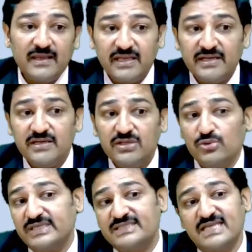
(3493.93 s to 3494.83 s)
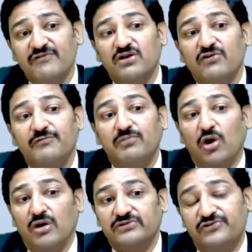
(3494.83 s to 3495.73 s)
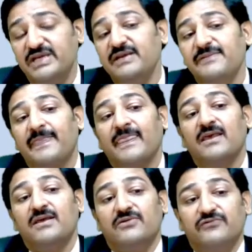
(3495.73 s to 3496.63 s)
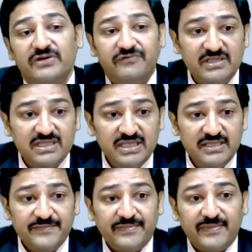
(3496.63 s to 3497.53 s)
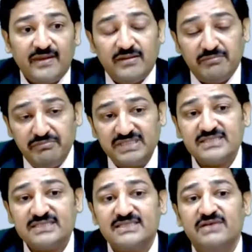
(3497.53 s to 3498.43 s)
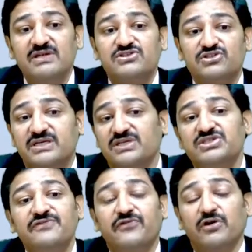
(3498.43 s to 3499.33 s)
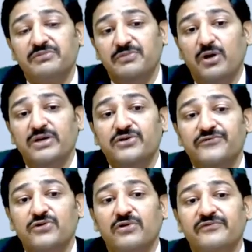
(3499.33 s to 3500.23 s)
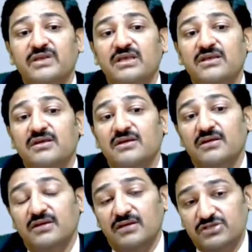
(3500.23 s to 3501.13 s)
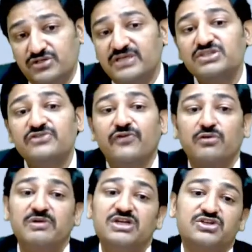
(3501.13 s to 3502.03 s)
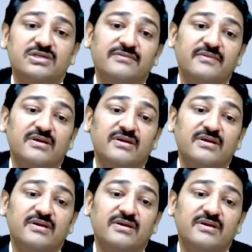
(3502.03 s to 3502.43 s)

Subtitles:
In unit 7 of block 3, we refer the business level strategy from the point of view of the strategy formulation,